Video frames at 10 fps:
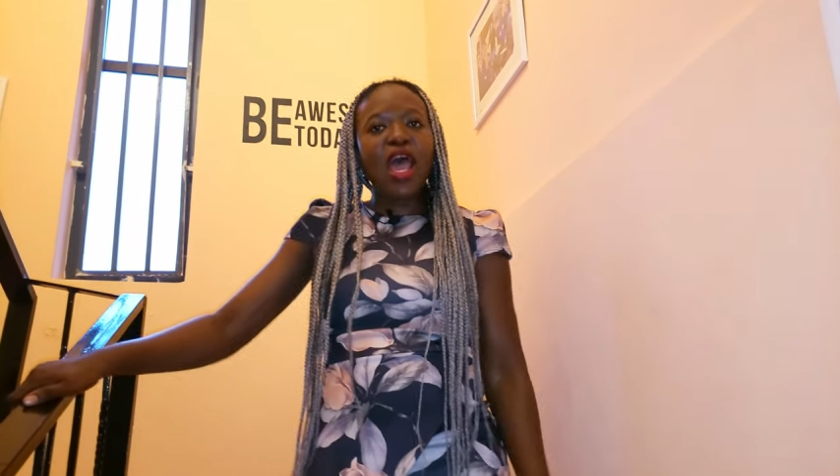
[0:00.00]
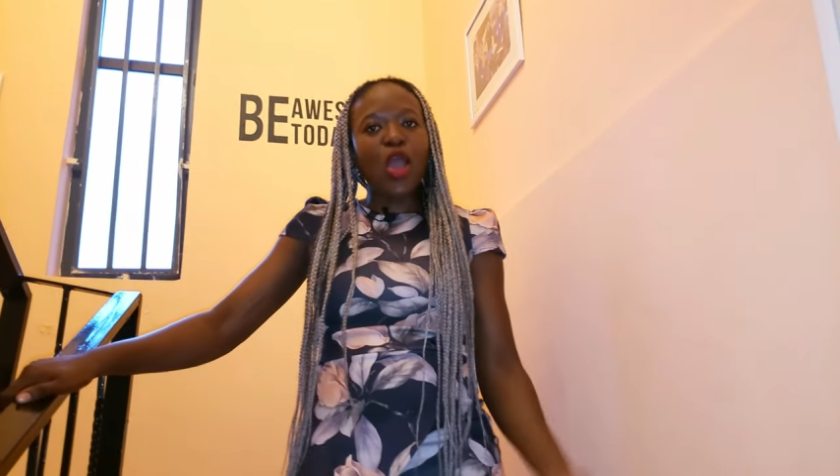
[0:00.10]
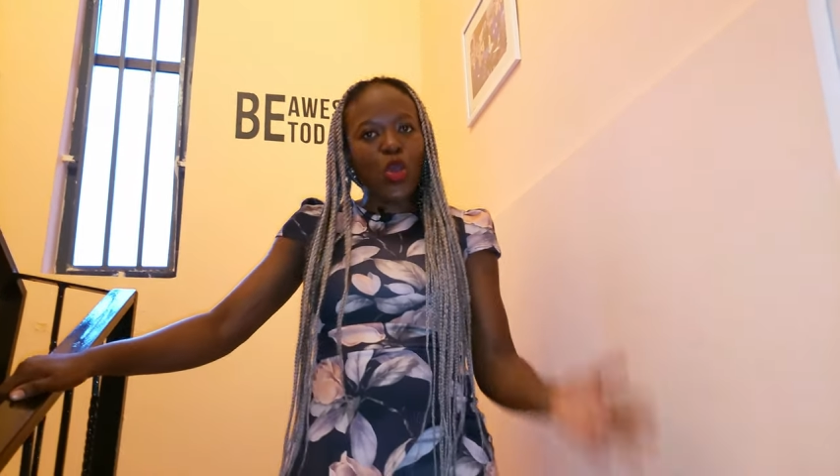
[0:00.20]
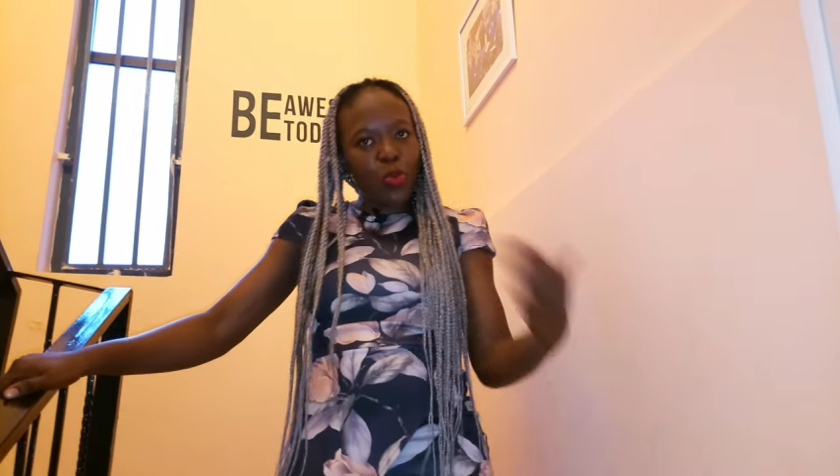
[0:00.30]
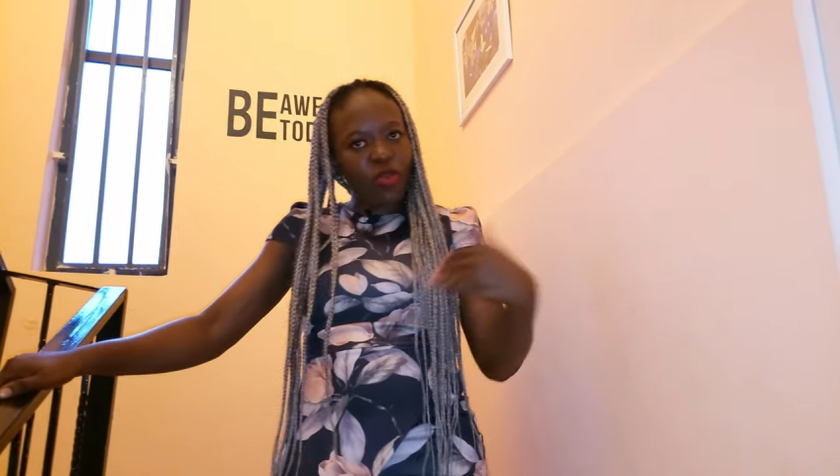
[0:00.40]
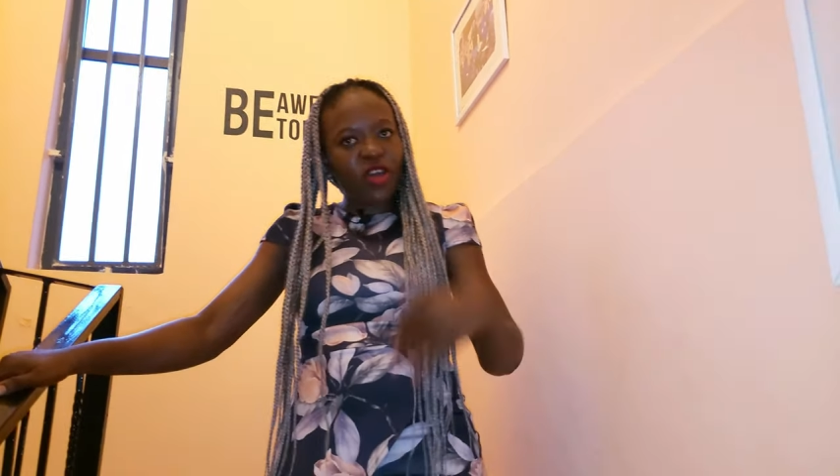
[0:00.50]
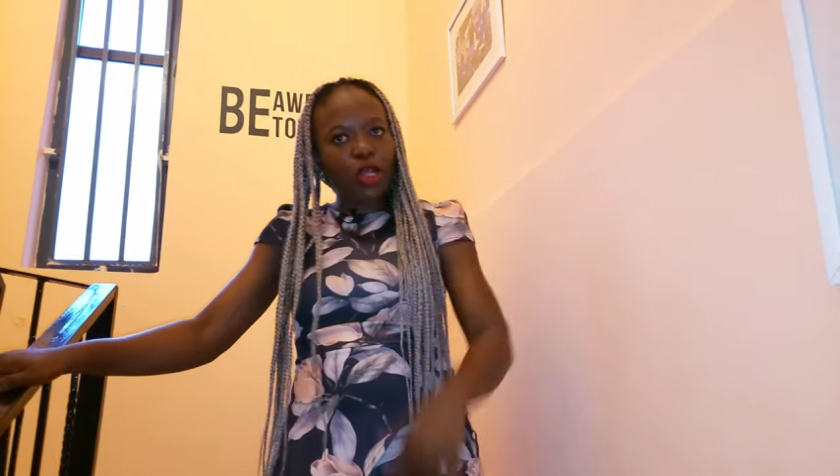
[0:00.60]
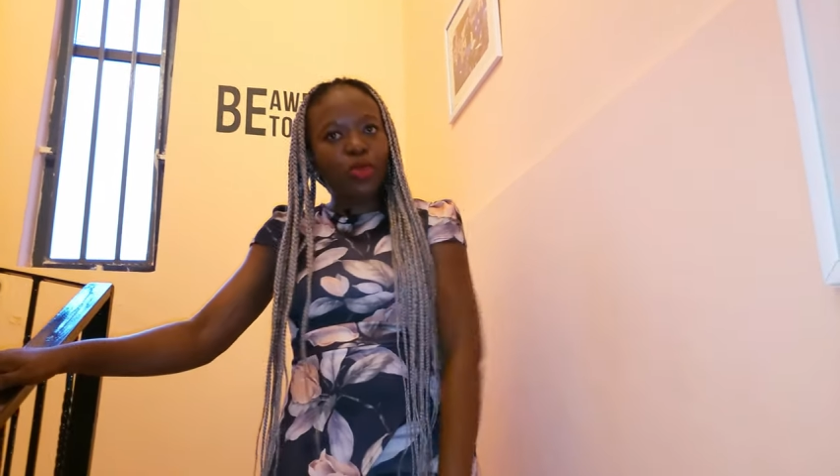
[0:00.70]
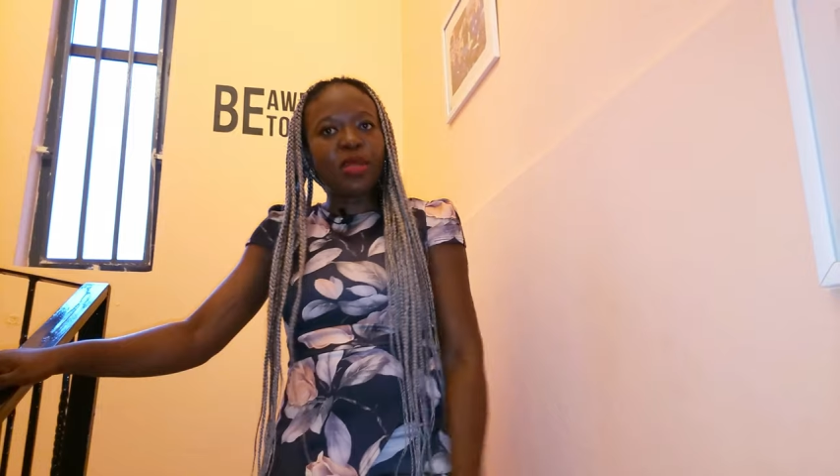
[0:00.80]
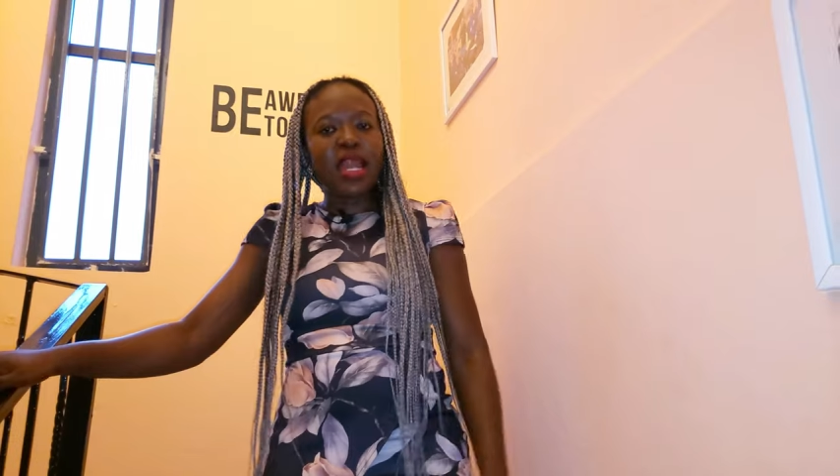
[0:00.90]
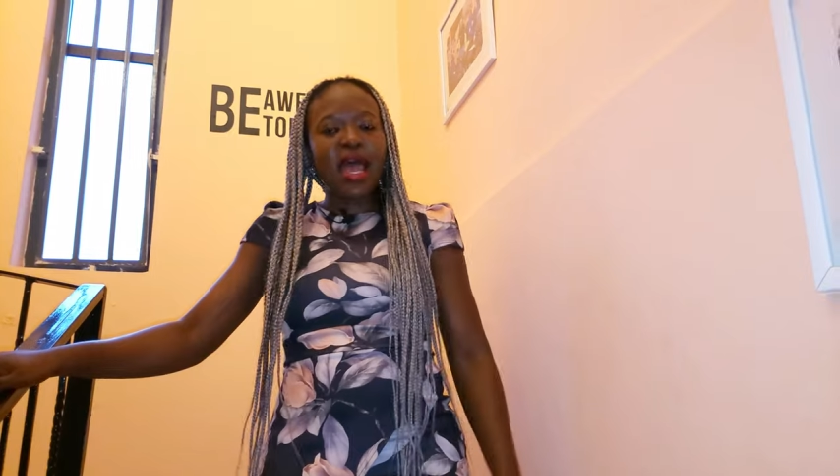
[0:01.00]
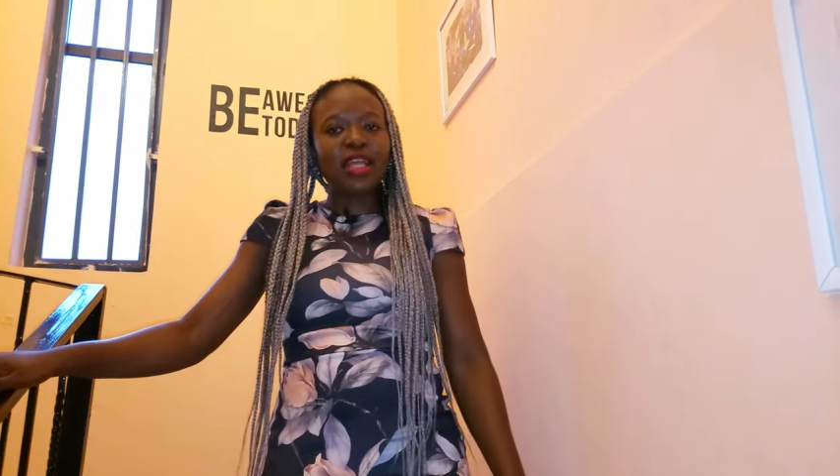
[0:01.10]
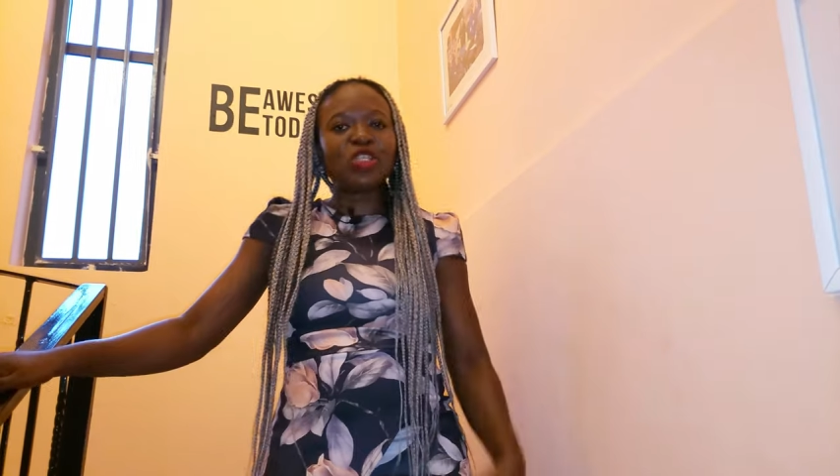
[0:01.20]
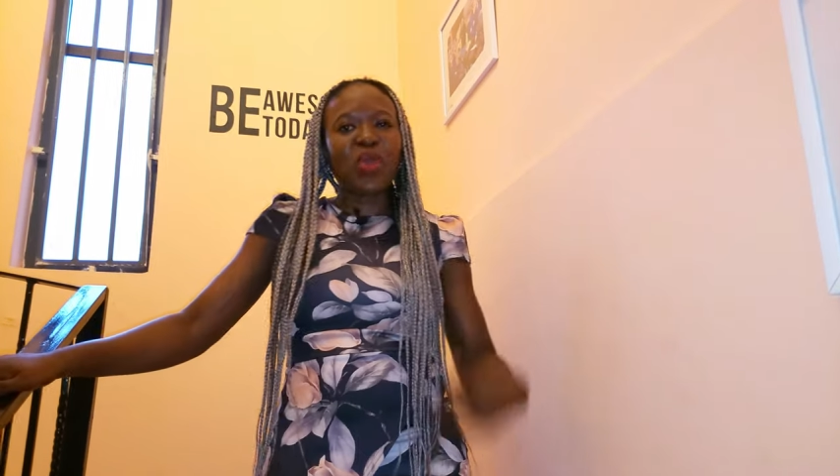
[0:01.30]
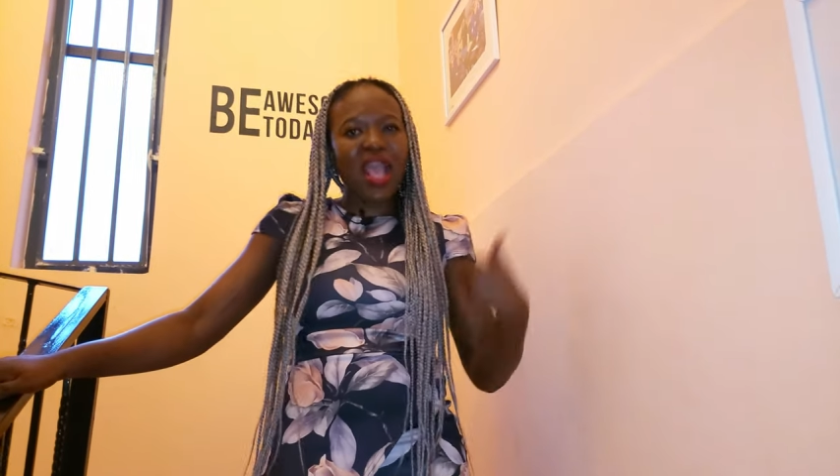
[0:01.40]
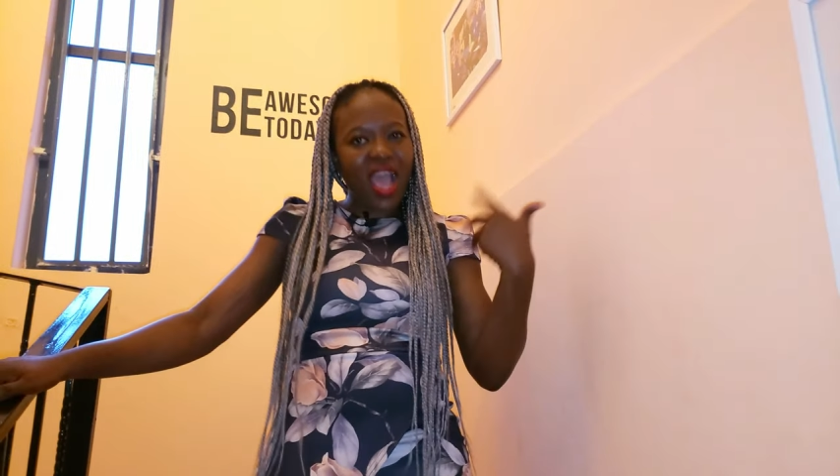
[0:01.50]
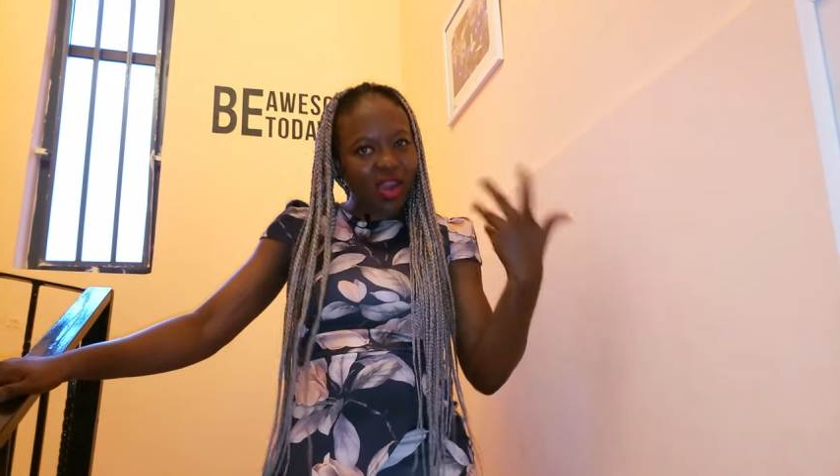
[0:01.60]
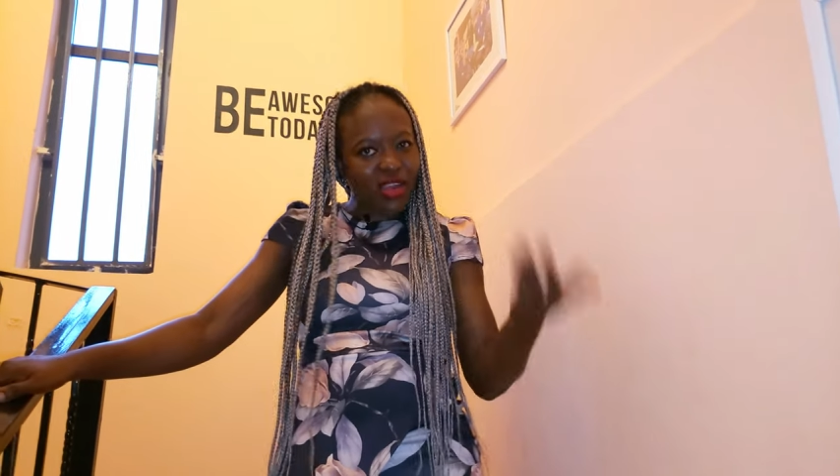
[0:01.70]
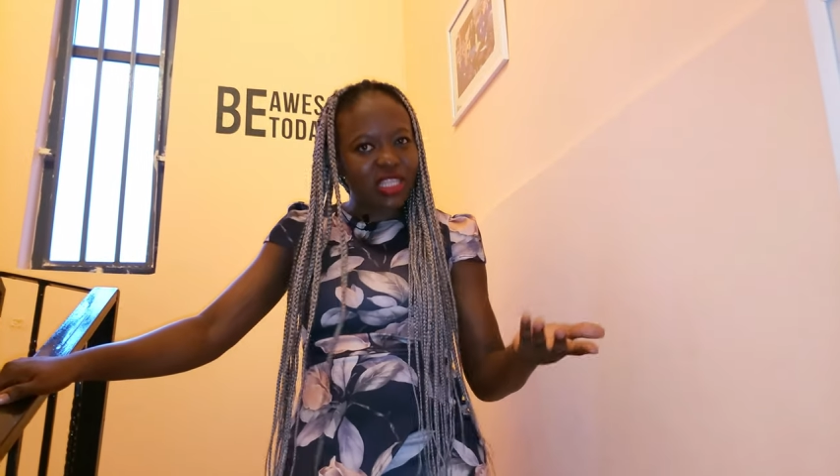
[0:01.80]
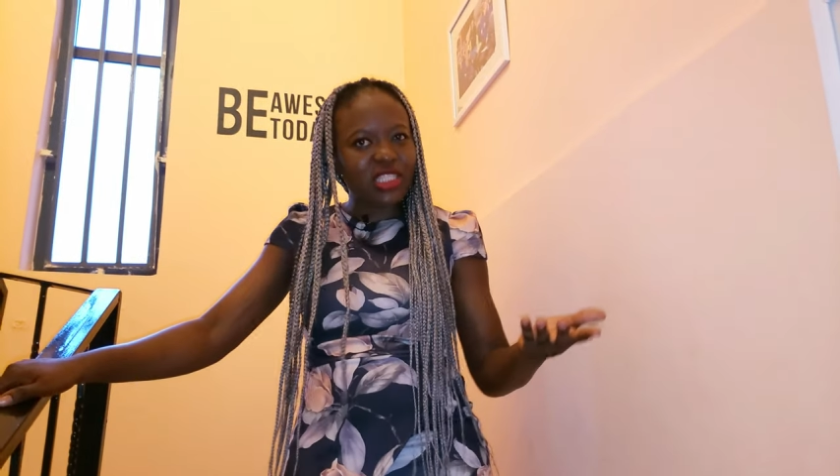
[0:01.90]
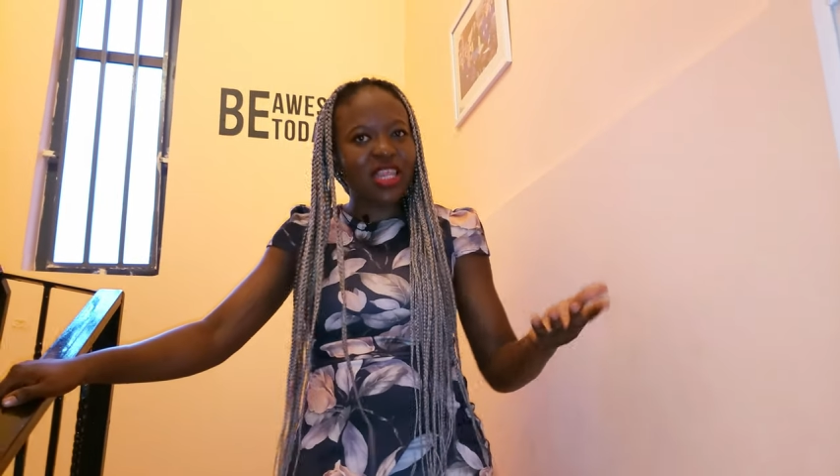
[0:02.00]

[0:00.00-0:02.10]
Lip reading: a group of alumni, to encourage